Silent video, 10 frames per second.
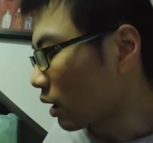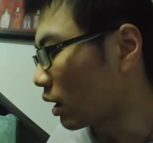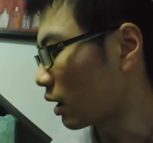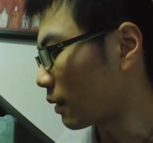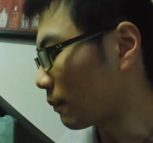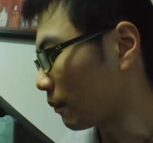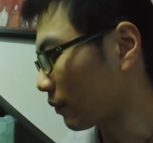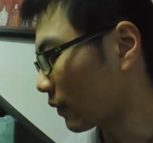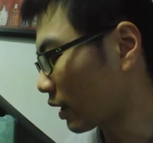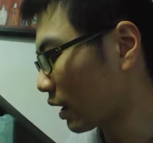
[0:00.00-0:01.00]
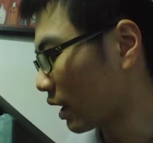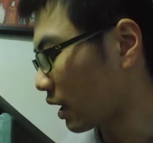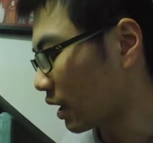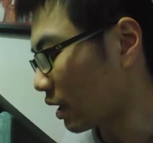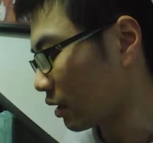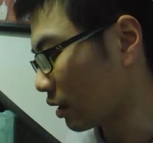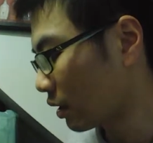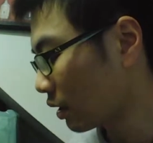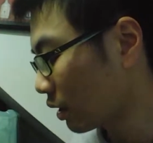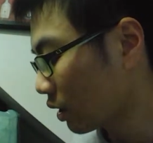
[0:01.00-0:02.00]
and
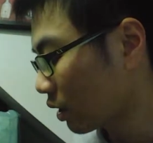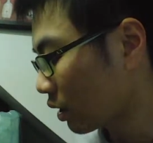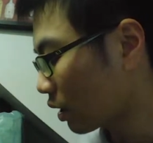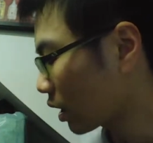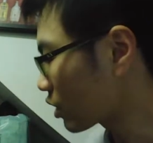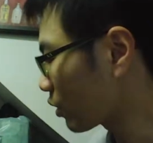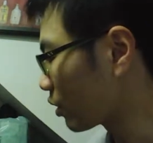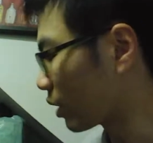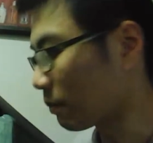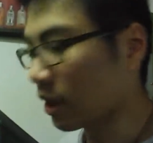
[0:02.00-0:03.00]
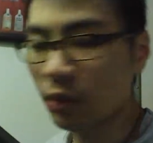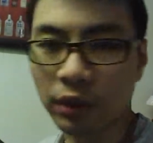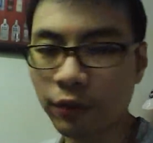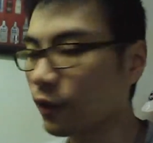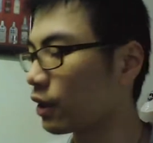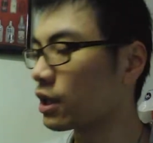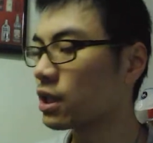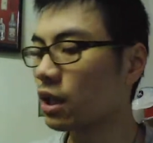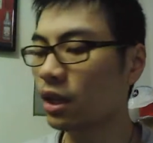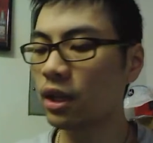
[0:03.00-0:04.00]
I'll show you the big one first.